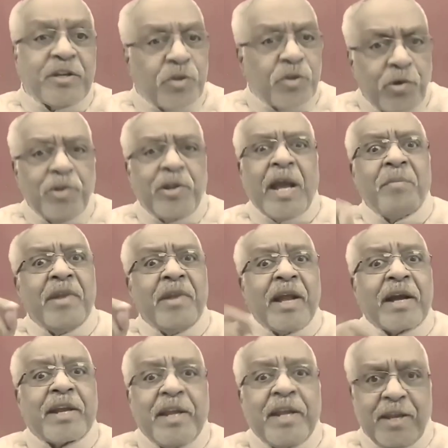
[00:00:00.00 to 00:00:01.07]
I told you I'm
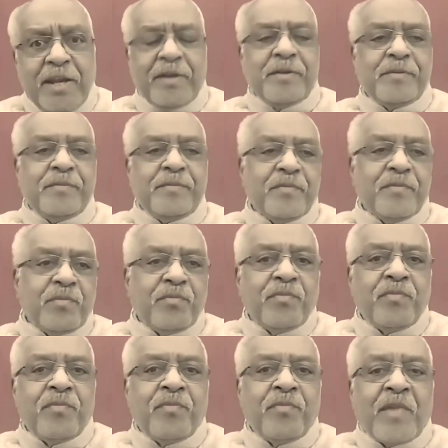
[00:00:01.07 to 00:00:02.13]
lucky.
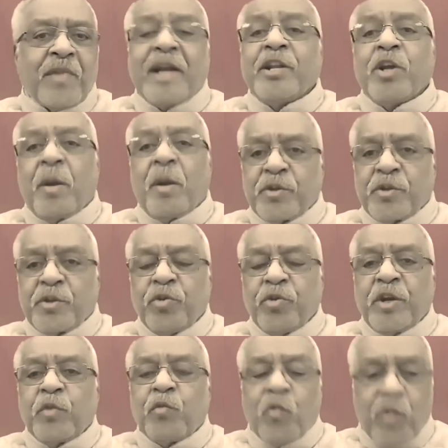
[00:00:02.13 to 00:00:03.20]
I had the
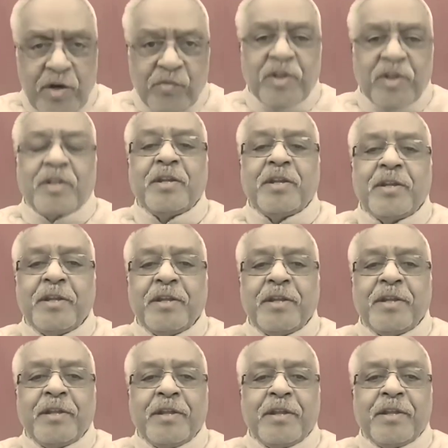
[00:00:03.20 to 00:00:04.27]
opportunity to work with
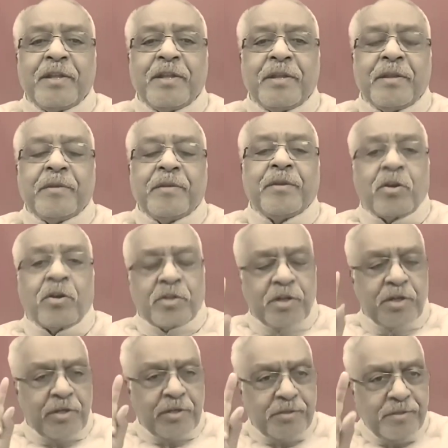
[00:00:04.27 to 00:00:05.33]

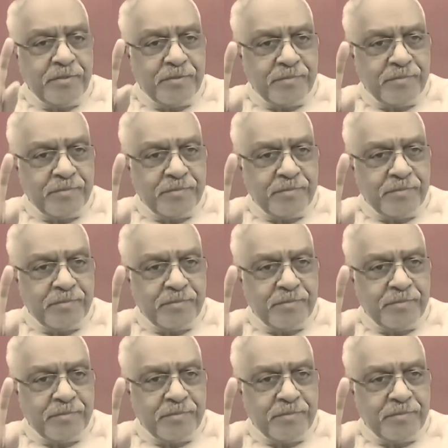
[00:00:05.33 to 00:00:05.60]
Dr.